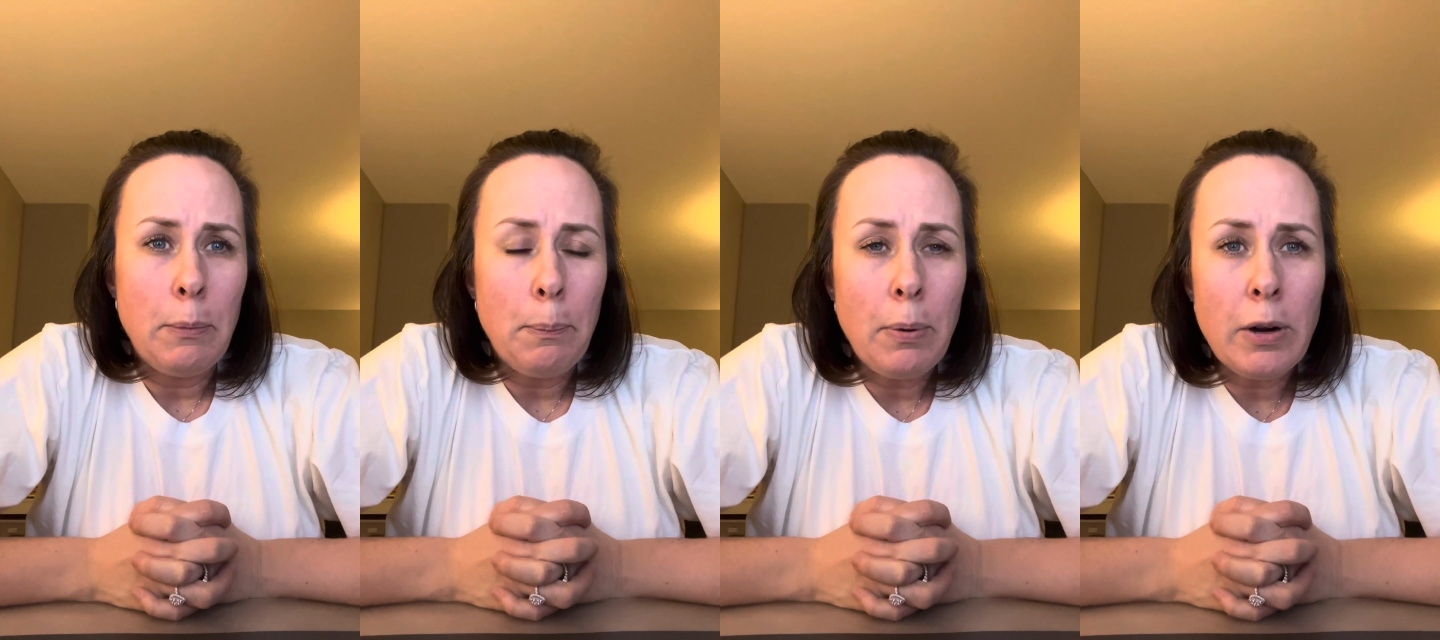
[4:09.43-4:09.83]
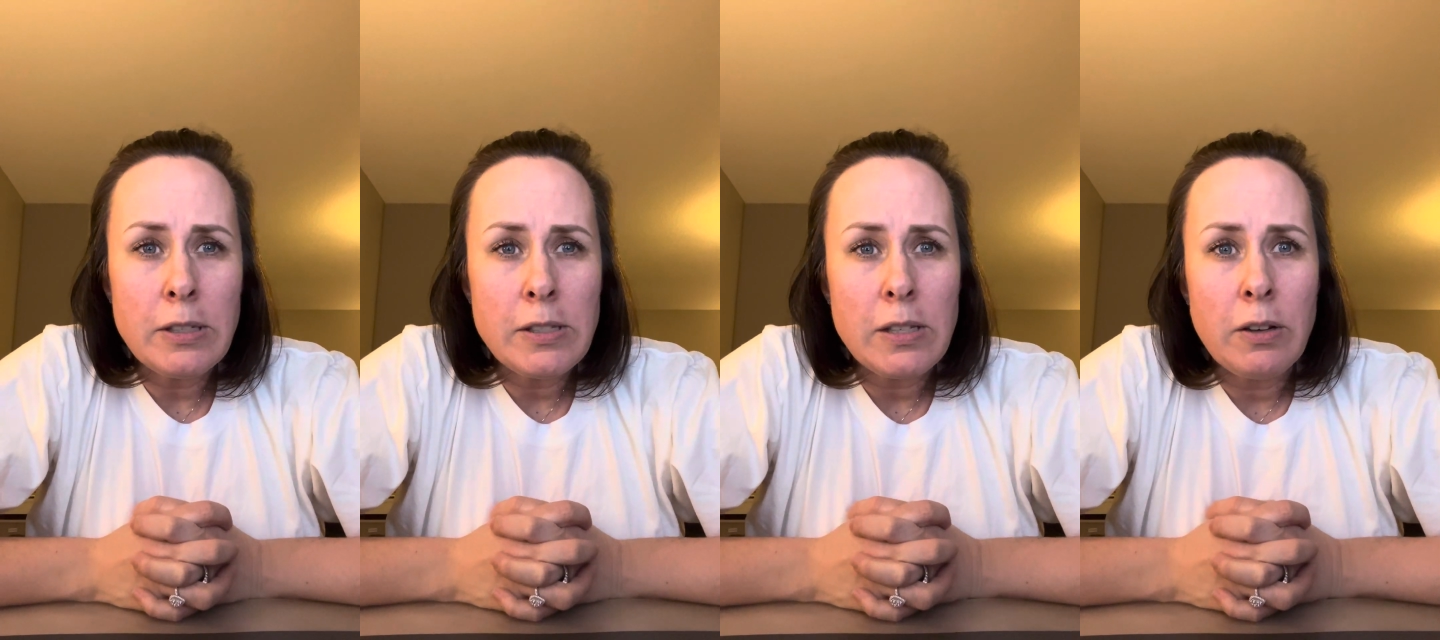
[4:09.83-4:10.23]

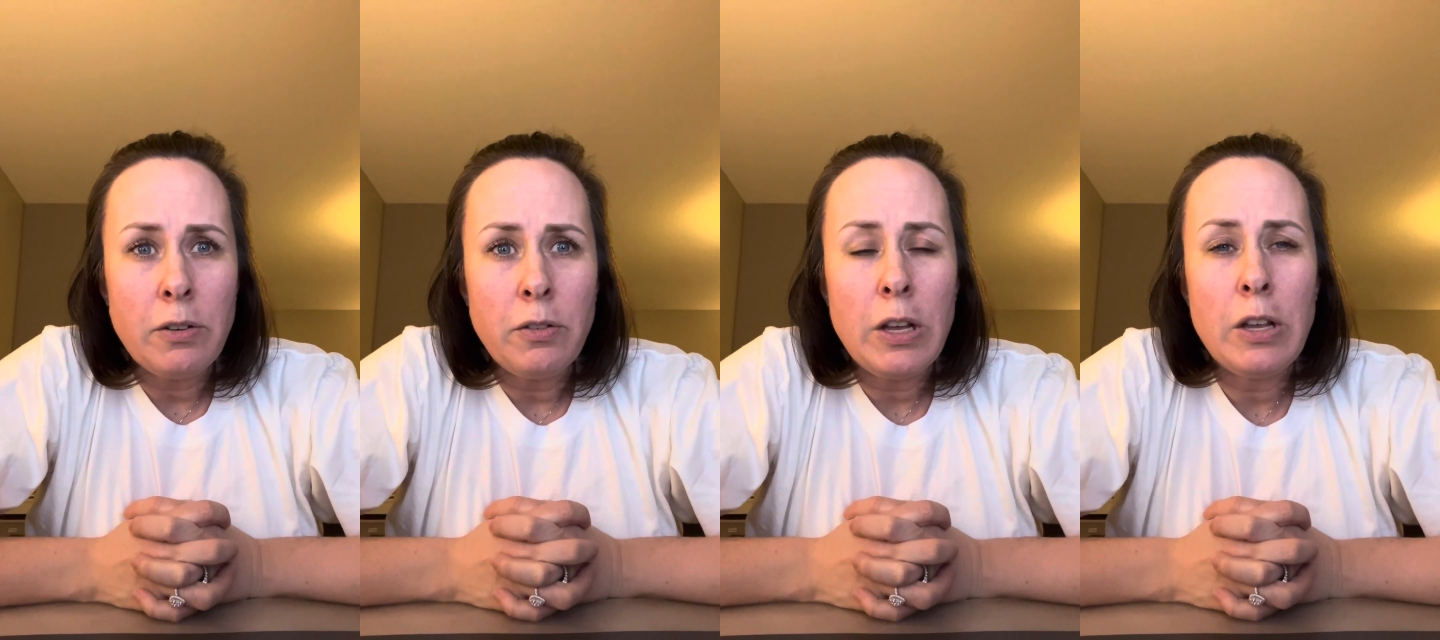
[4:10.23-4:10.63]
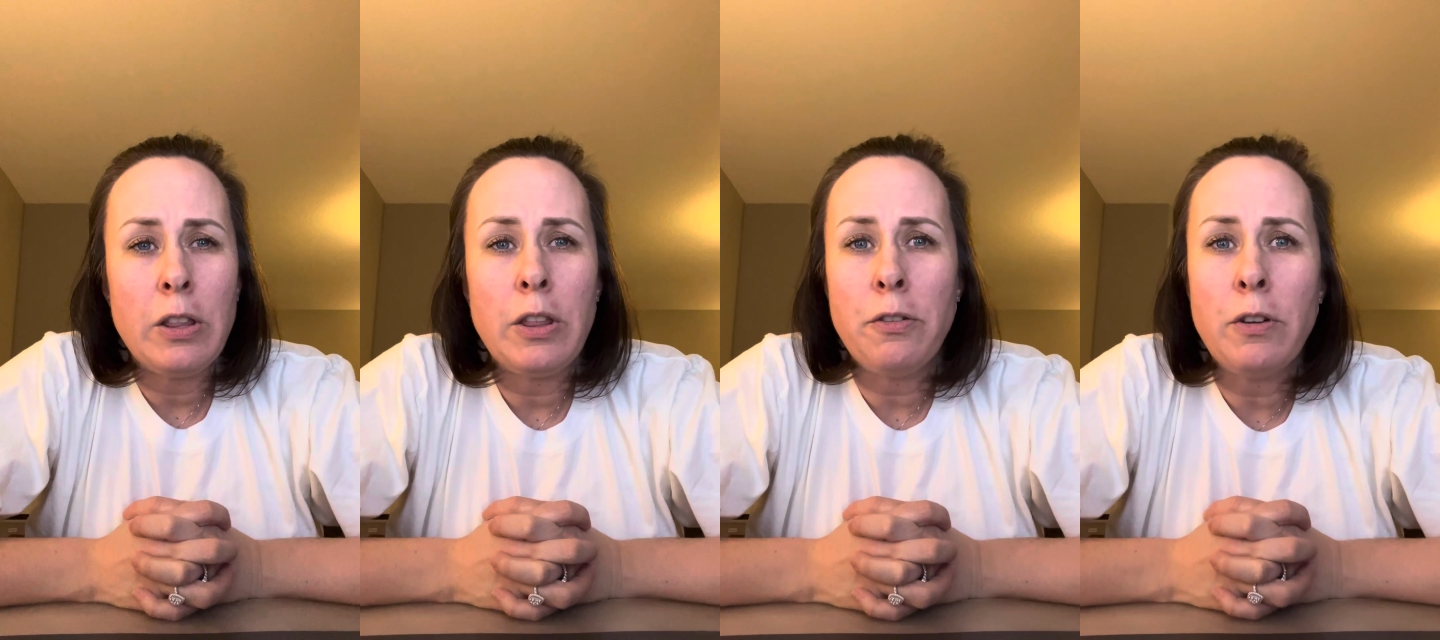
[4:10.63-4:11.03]
Parts of
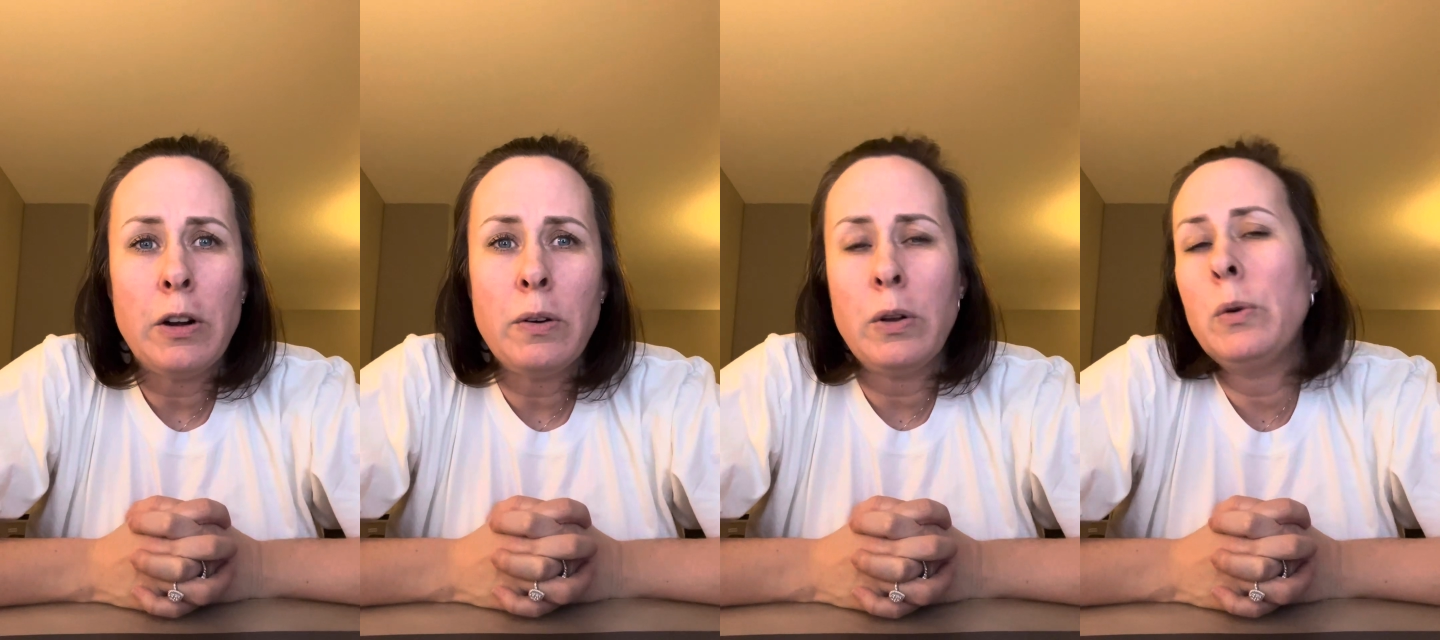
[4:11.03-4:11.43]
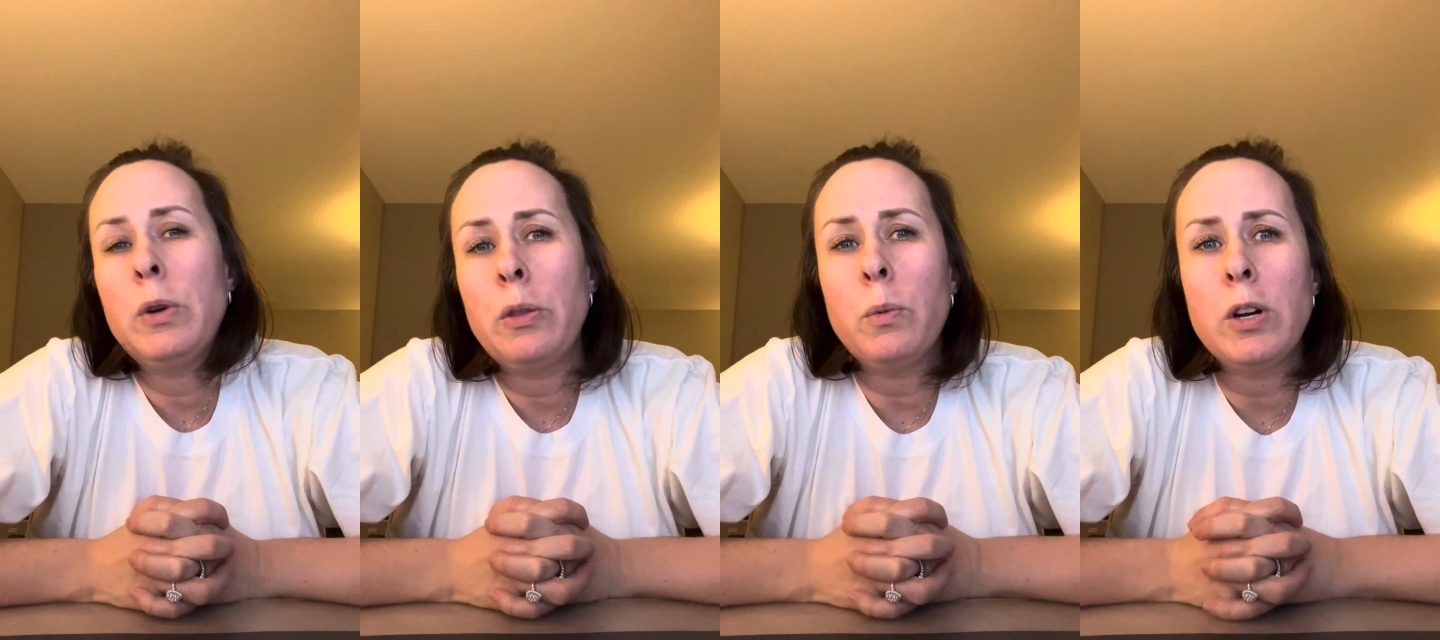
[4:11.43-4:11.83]
the fun
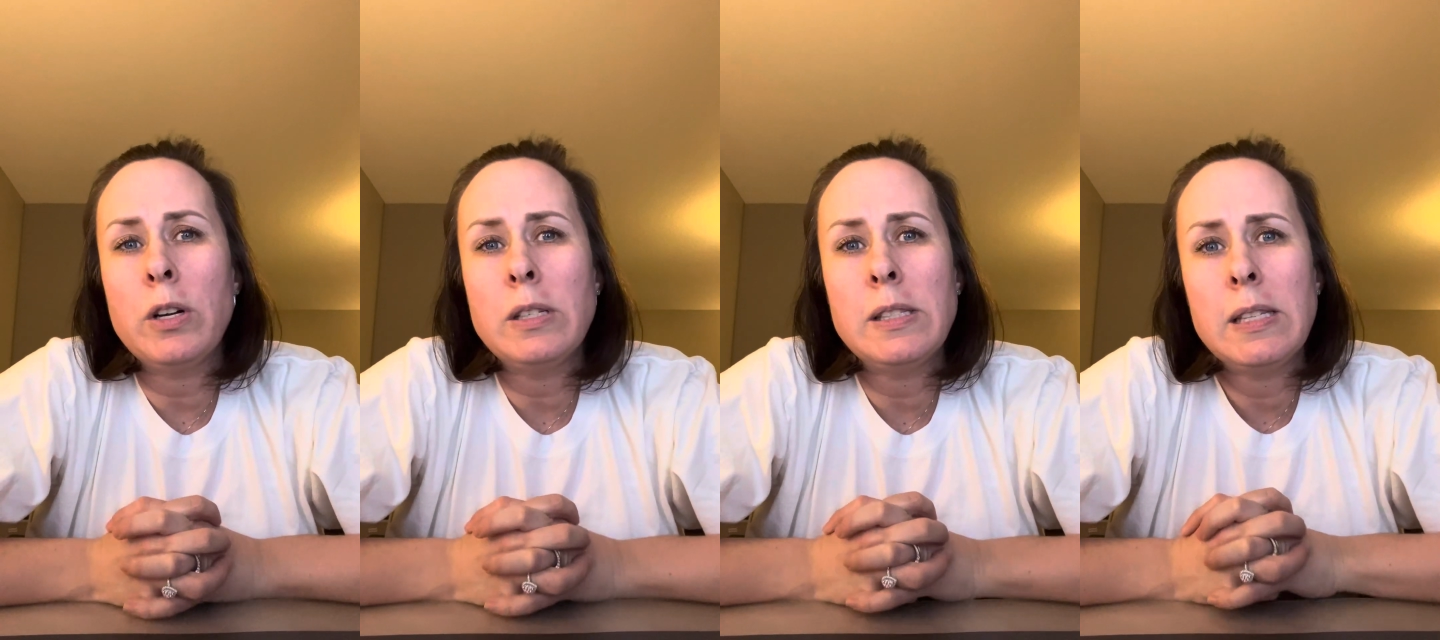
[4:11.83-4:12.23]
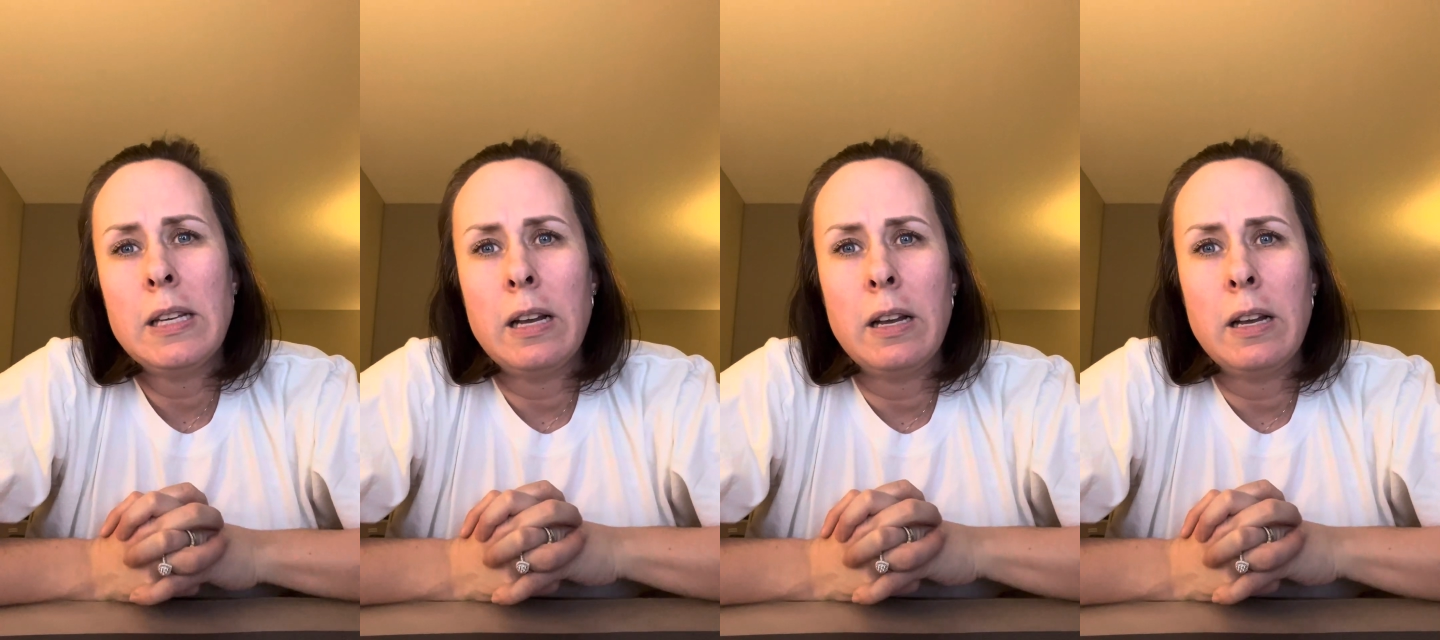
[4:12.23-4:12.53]
with words,